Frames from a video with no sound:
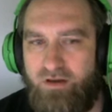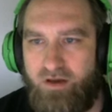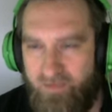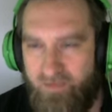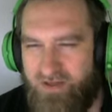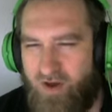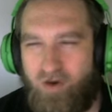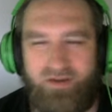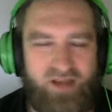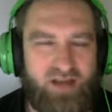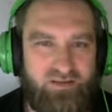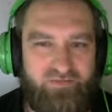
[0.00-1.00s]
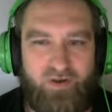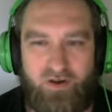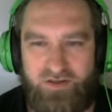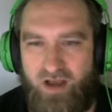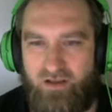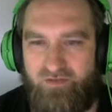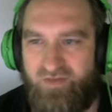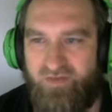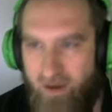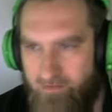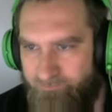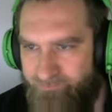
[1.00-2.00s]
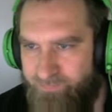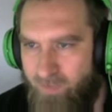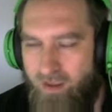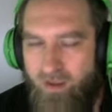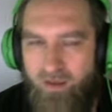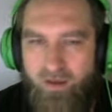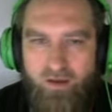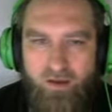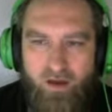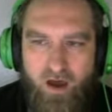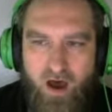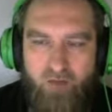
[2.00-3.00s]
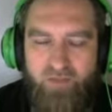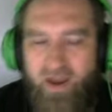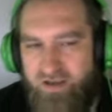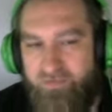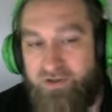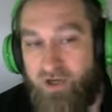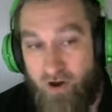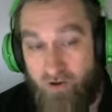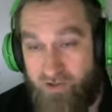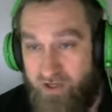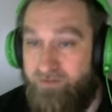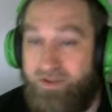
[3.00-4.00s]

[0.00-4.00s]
This card is actually very solid for that. Um, next up is Shirahoshi.